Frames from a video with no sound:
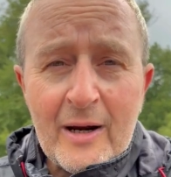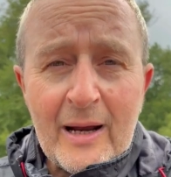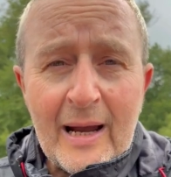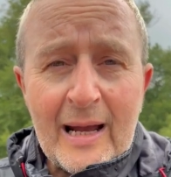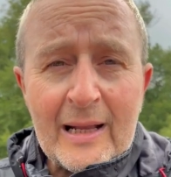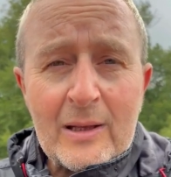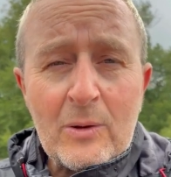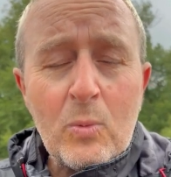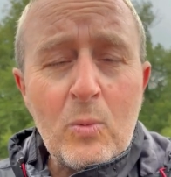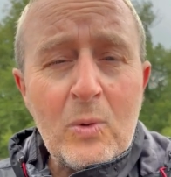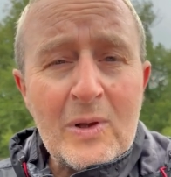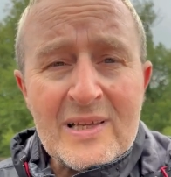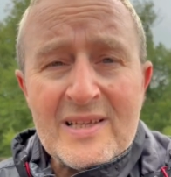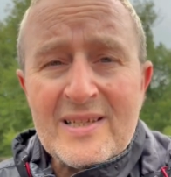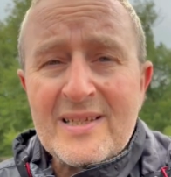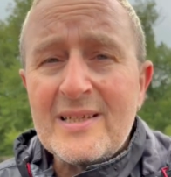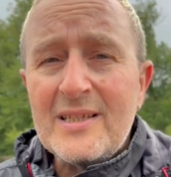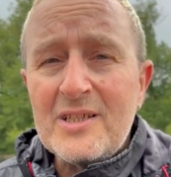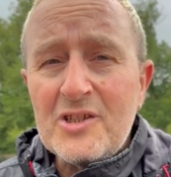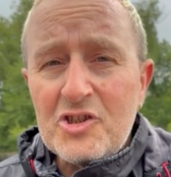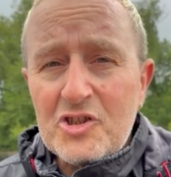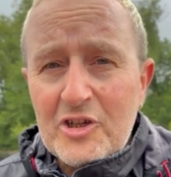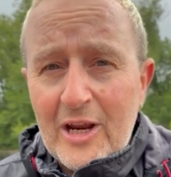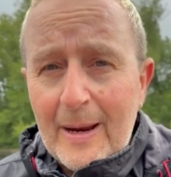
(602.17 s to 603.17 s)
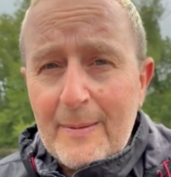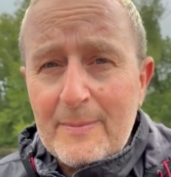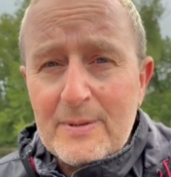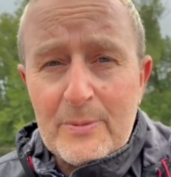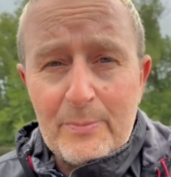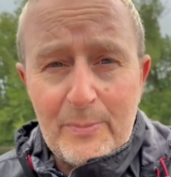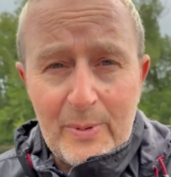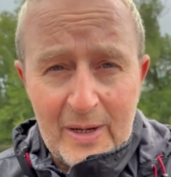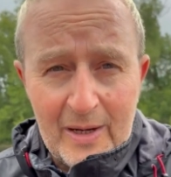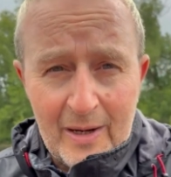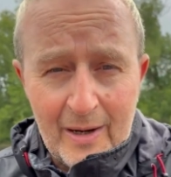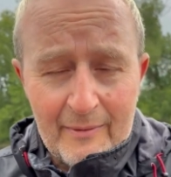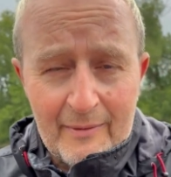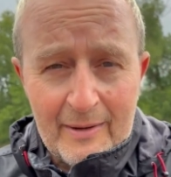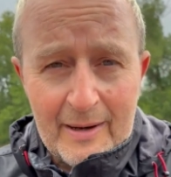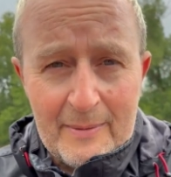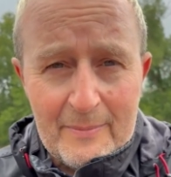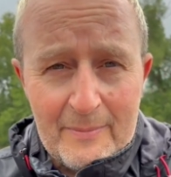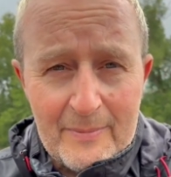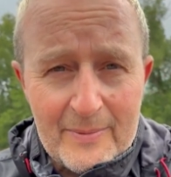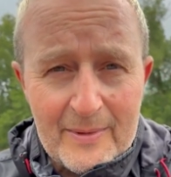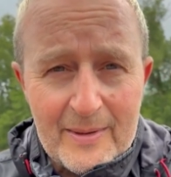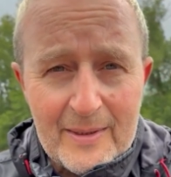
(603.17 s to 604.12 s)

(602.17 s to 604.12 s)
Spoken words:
at Wilson James PRM,